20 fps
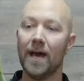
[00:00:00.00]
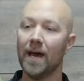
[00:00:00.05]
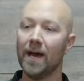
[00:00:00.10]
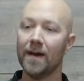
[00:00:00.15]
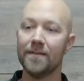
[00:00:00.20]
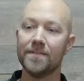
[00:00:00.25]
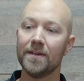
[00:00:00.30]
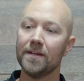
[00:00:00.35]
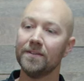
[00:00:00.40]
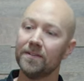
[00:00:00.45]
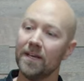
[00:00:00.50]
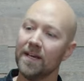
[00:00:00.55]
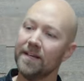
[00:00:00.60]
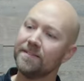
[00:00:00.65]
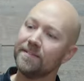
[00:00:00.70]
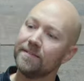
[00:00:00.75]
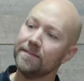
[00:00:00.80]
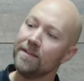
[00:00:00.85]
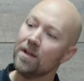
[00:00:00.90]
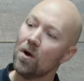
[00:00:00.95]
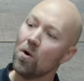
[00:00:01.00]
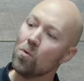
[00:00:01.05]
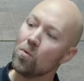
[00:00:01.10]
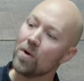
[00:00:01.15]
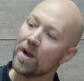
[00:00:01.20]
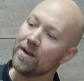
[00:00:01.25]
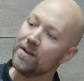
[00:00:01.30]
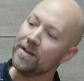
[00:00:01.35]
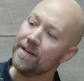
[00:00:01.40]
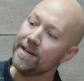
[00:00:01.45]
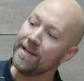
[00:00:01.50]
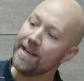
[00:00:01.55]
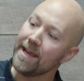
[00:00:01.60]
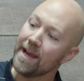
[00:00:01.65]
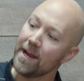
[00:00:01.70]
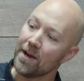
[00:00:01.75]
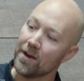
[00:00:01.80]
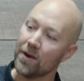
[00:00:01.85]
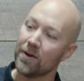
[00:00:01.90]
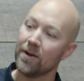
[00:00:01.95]
and it's nowhere
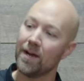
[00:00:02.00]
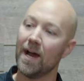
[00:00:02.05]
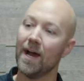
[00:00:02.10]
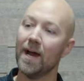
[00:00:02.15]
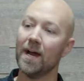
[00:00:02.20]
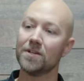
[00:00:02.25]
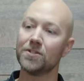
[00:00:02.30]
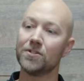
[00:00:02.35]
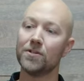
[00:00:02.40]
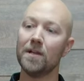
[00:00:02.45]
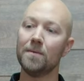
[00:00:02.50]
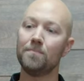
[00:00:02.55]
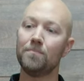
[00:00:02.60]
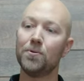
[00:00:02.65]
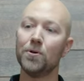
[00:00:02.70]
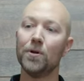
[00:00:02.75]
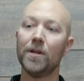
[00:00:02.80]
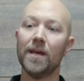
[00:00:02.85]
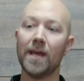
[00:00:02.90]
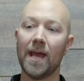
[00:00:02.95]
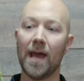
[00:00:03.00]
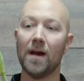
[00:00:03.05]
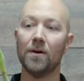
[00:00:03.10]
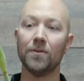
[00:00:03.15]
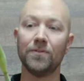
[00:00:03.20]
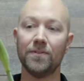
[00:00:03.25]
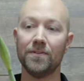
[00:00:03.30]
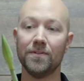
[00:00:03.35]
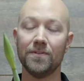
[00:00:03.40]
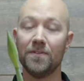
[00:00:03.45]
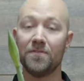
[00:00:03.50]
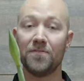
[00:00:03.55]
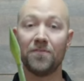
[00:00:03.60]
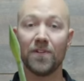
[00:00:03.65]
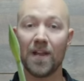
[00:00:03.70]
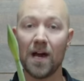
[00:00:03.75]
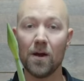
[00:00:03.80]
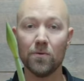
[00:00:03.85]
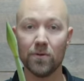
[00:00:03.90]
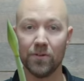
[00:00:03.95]
near actually putting out the
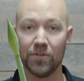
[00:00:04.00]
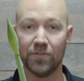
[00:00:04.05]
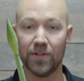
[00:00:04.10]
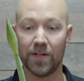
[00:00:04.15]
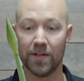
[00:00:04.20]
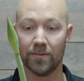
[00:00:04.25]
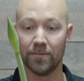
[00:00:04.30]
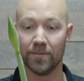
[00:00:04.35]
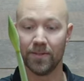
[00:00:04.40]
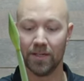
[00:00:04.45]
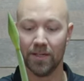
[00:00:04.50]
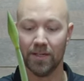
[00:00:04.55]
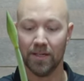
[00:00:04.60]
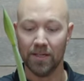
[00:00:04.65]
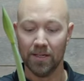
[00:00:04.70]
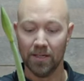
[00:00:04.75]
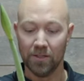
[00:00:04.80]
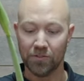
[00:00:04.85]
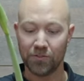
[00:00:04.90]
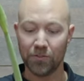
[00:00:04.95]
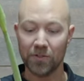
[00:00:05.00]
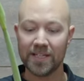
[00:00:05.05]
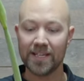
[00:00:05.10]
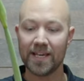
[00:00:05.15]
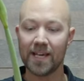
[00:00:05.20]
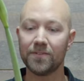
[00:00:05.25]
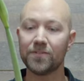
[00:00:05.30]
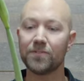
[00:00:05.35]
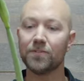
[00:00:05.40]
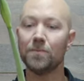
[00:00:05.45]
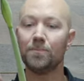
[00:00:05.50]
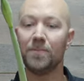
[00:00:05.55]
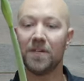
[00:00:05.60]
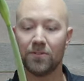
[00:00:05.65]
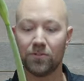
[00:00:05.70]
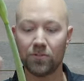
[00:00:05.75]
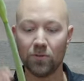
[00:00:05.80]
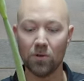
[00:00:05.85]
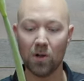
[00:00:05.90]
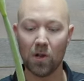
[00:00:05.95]
flowers here. So it gets to be
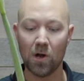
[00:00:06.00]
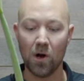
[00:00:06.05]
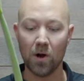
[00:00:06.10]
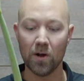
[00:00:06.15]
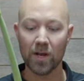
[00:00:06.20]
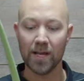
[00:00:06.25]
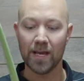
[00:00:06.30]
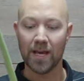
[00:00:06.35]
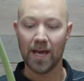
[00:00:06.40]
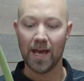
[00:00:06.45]
too long